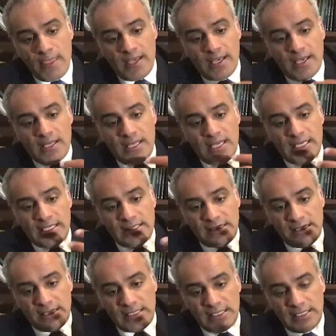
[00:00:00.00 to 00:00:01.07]
that
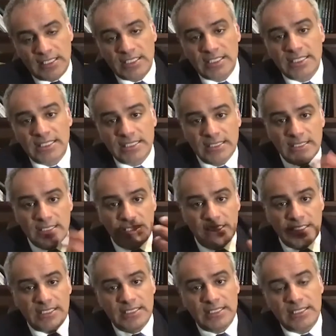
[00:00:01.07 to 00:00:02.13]

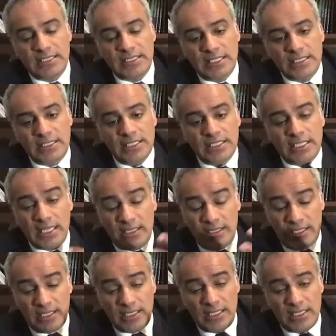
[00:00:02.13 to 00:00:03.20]
this treaty
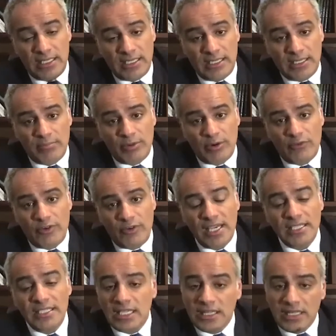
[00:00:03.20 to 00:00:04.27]
can
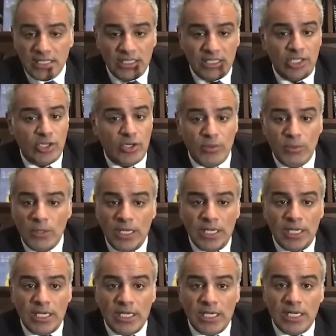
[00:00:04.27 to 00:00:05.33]
provide. I think, you know,
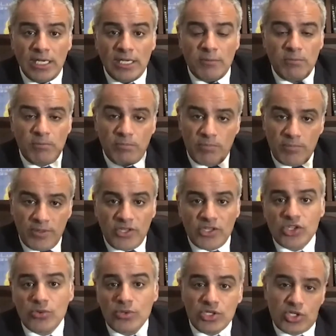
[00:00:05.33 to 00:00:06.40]
the
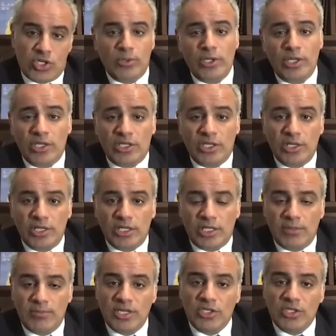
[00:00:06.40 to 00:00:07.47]
Jewish
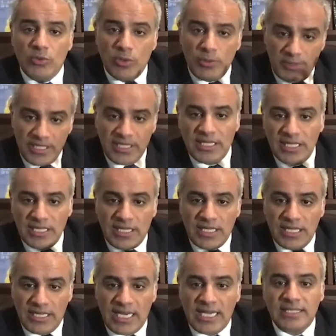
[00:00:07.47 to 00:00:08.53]
community will be
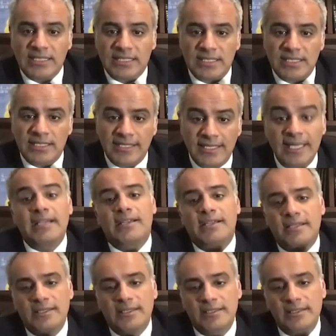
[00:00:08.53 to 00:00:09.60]
that
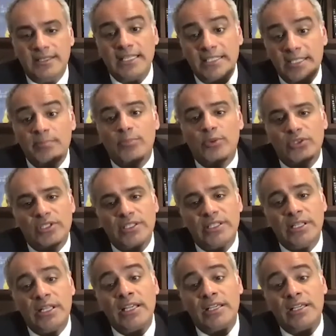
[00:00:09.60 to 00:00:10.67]
link. That important,
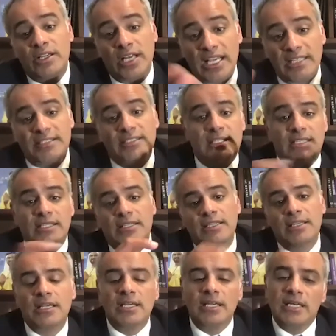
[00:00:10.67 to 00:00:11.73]
like connecting,
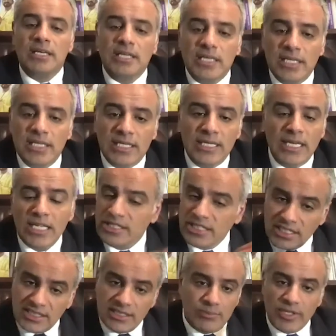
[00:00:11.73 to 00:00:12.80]
not
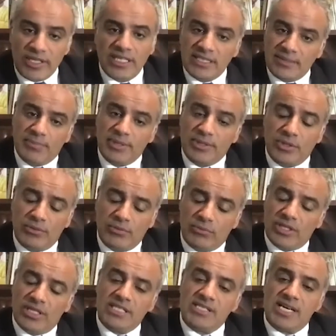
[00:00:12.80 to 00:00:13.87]
just with
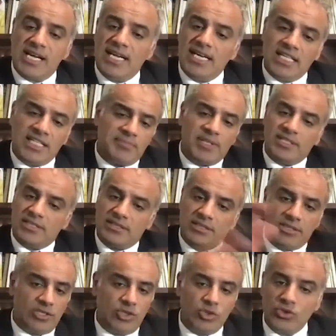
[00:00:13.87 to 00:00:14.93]
Israelis, but
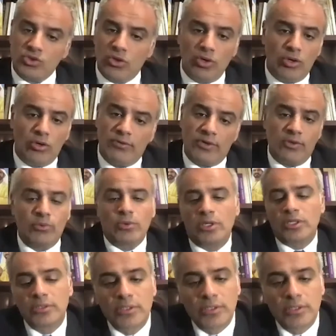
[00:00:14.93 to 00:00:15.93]
Jews all over the world.